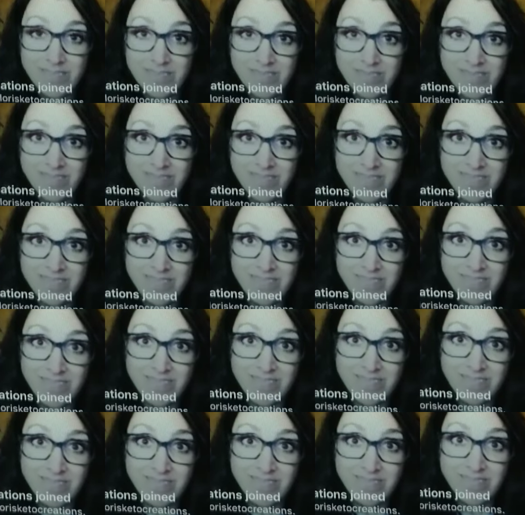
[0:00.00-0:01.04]

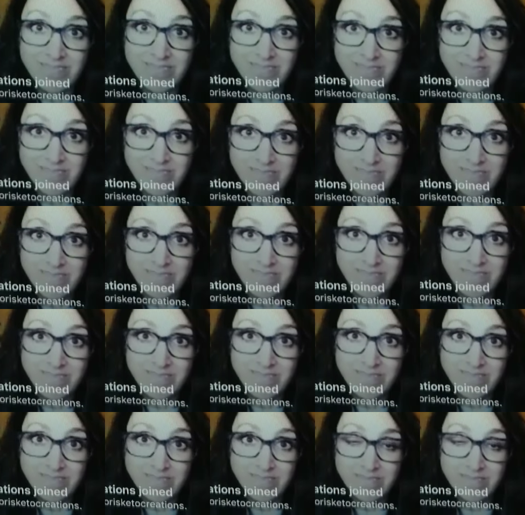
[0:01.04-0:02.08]

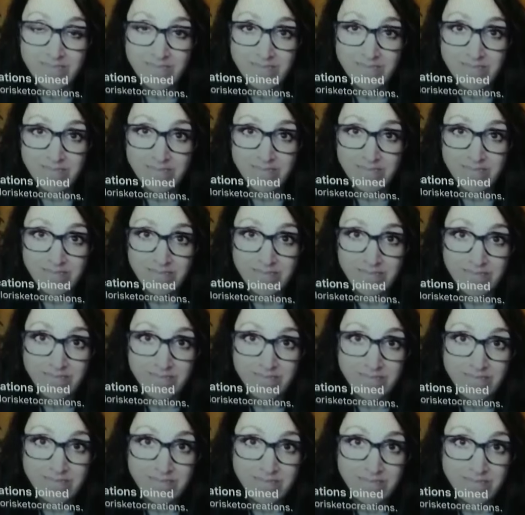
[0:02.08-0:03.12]

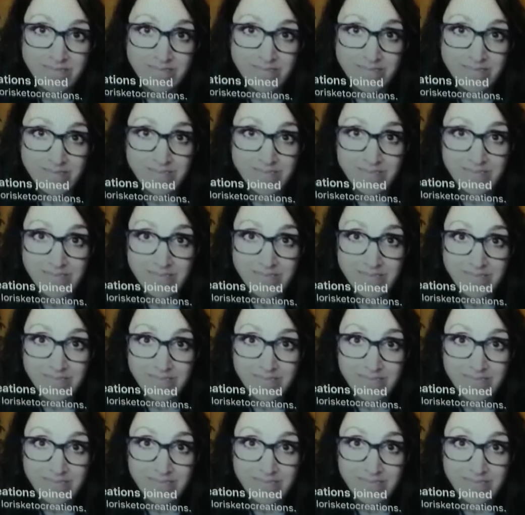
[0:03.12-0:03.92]
No words are spoken by the person on screen.